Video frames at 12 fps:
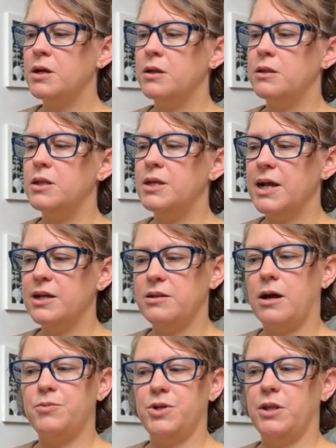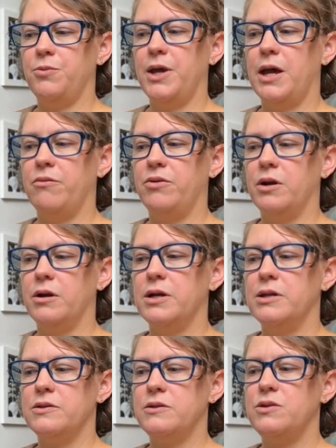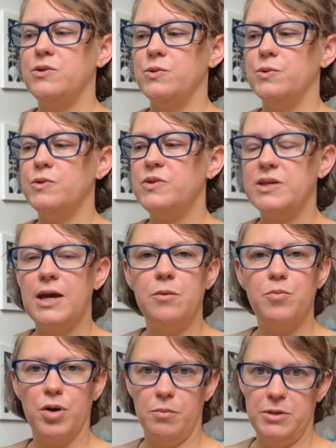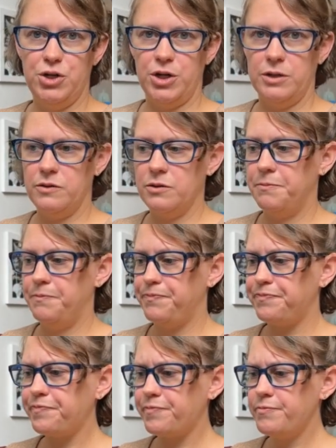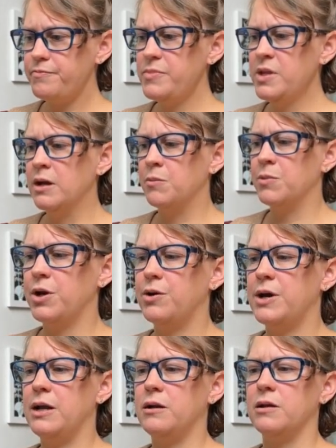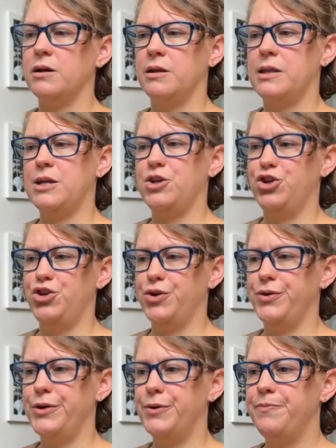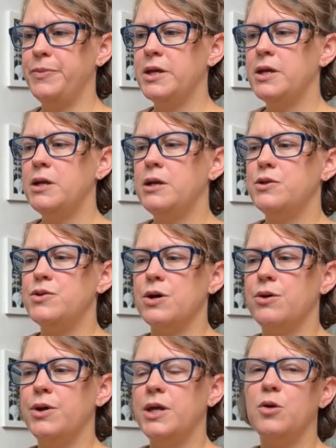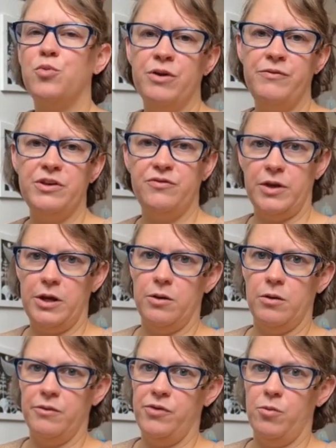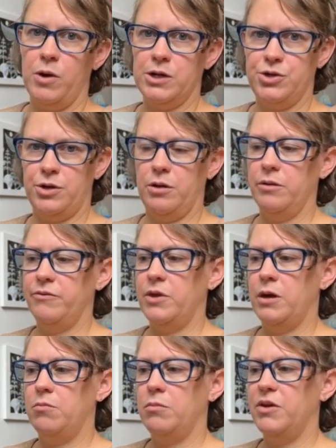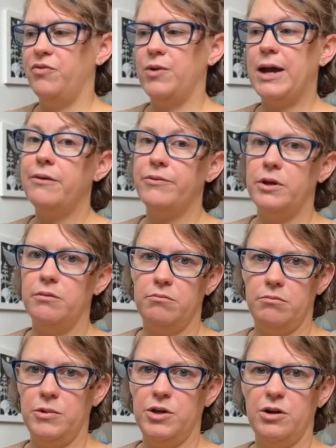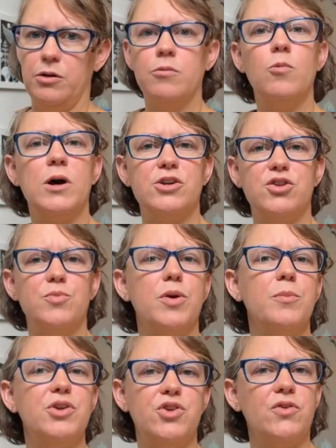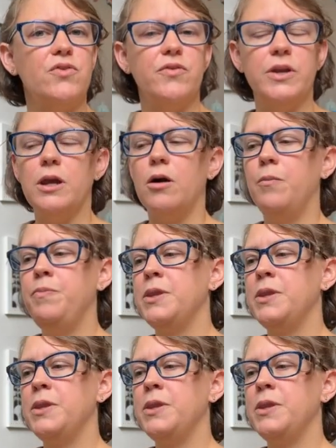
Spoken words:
The next option that we have here is to set permissions. I'm to go ahead and click on that to show you. So in a previous video, if you watched all of them, if you haven't, watched the permissions video,